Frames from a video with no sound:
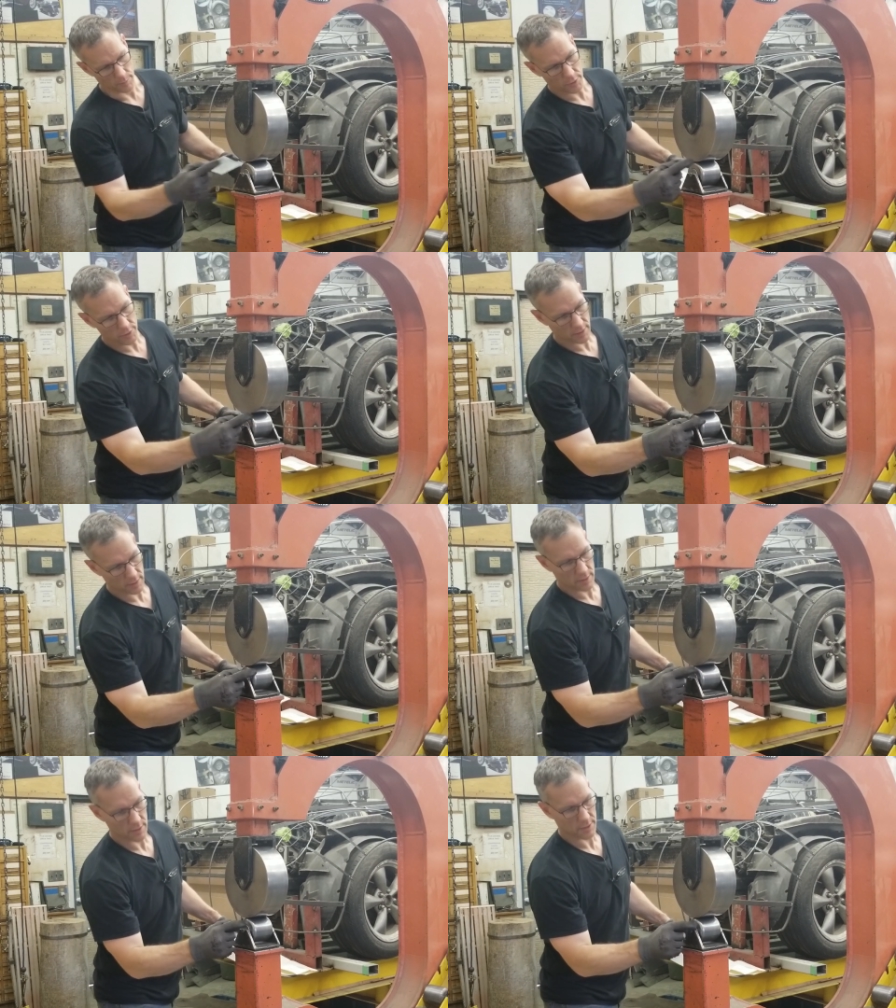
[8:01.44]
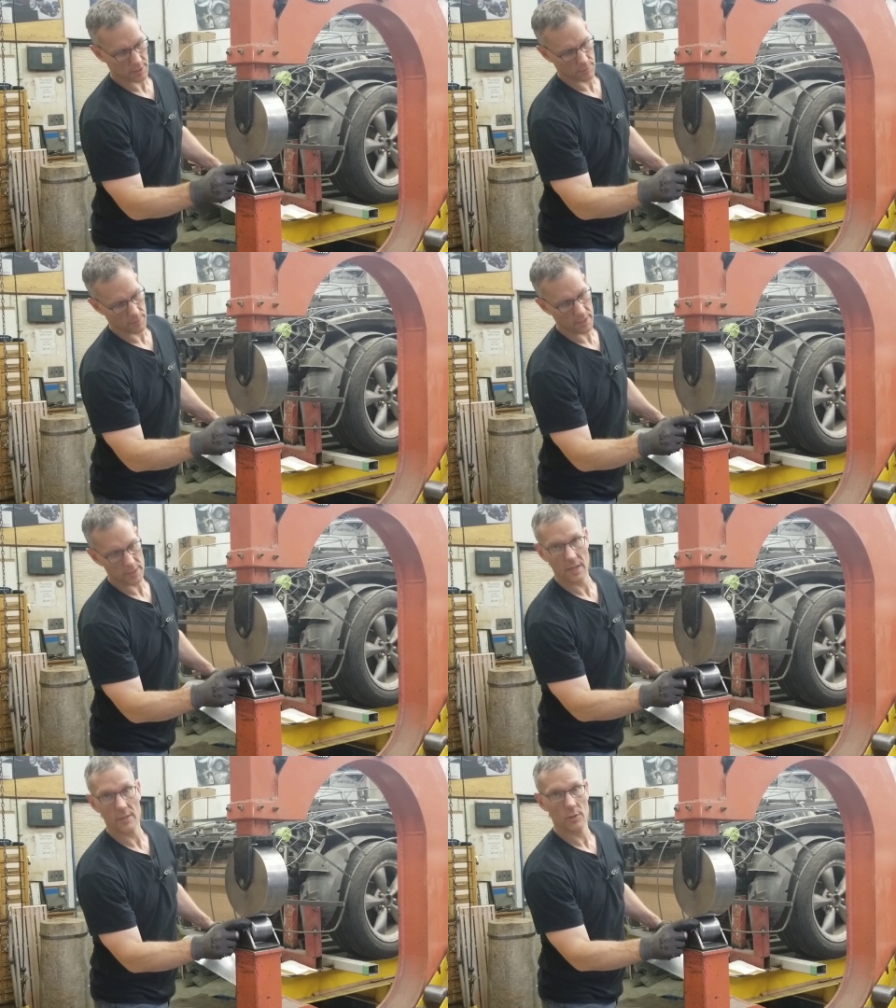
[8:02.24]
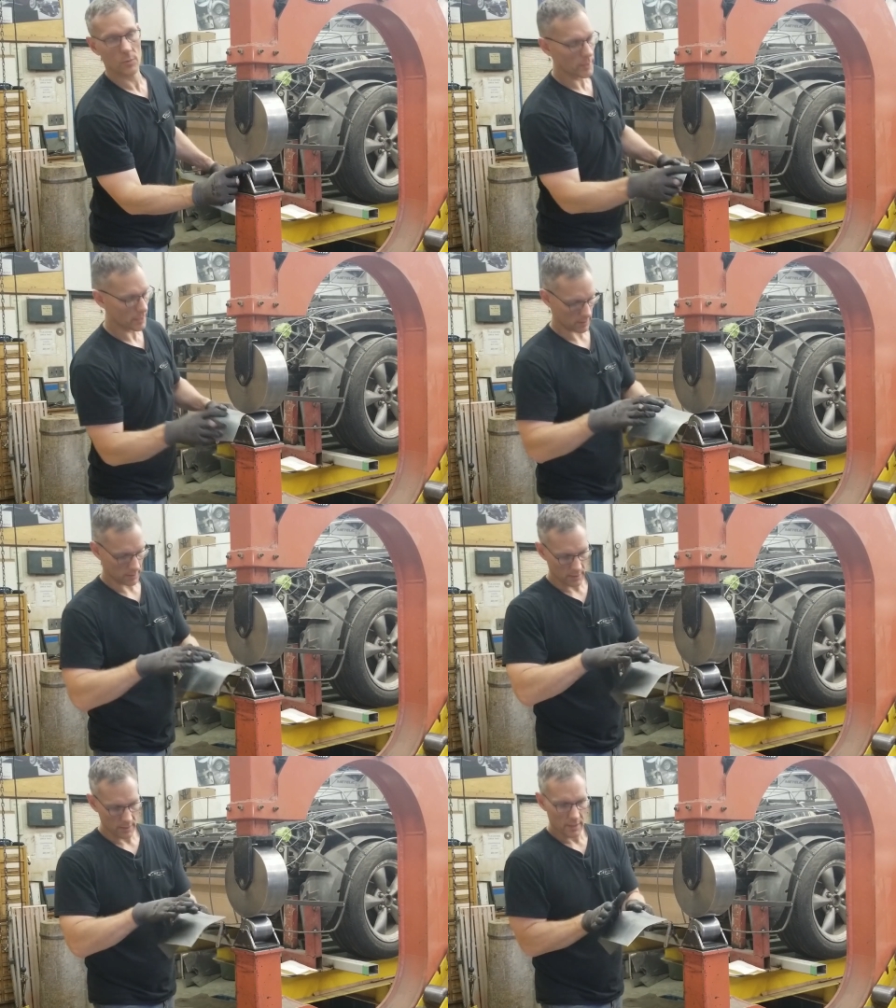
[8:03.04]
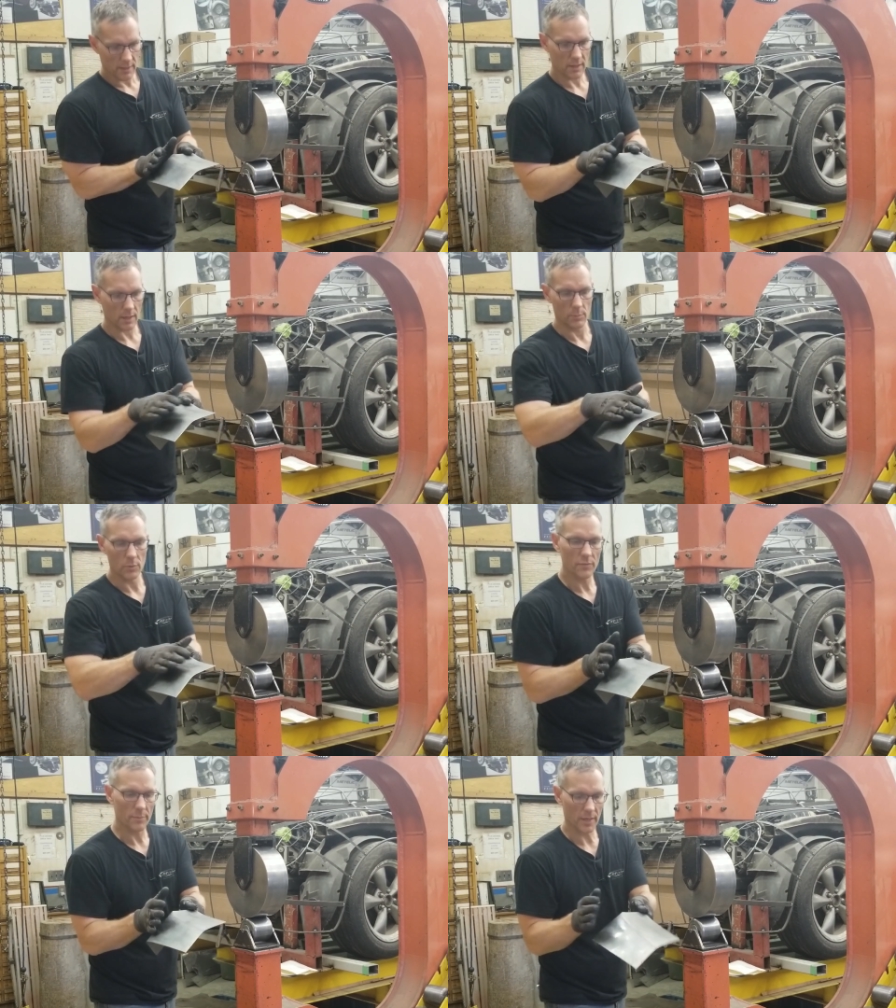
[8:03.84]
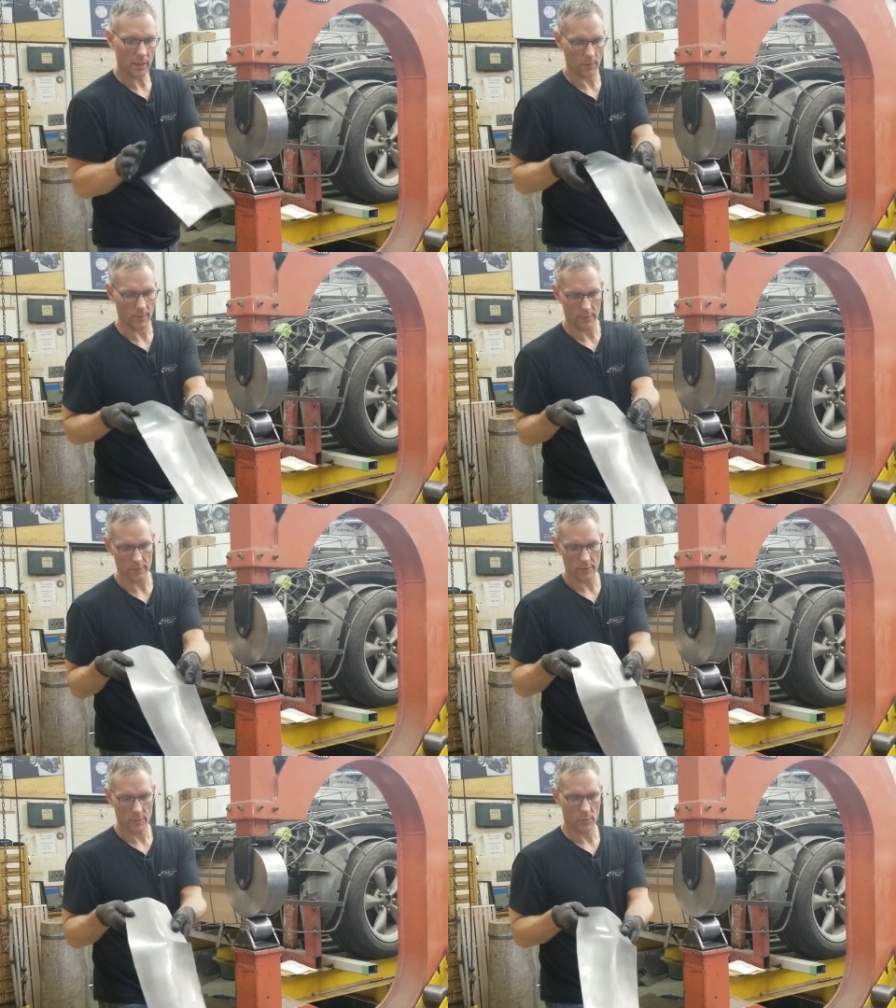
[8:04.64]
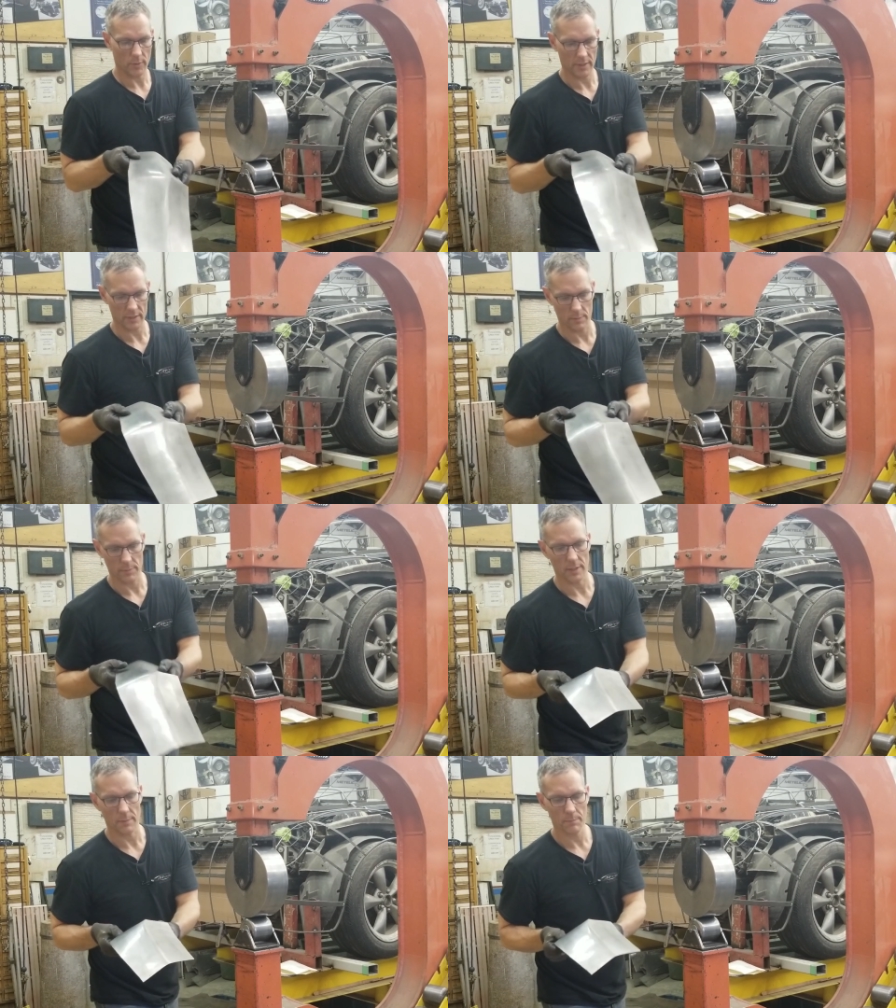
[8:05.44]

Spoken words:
using this radiused edge of the wheel to kind of move the metal around to where it needs to be.